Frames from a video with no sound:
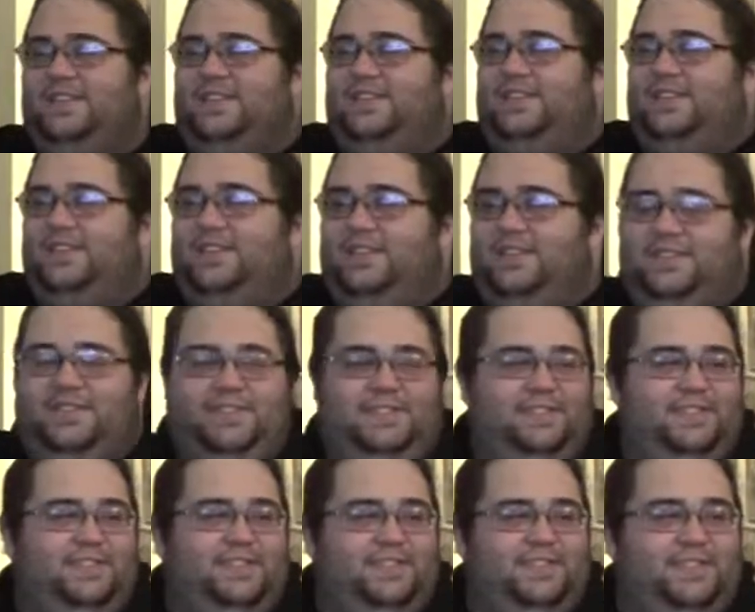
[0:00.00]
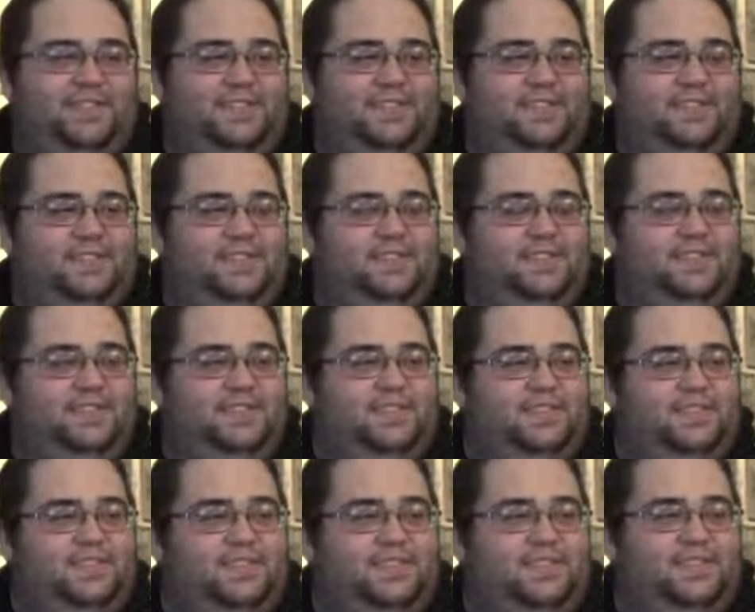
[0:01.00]

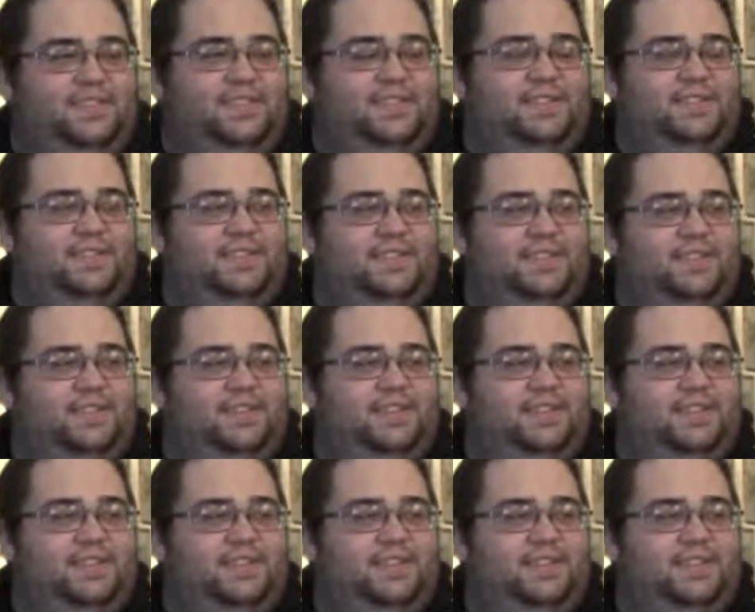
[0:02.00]
This person isn't speaking.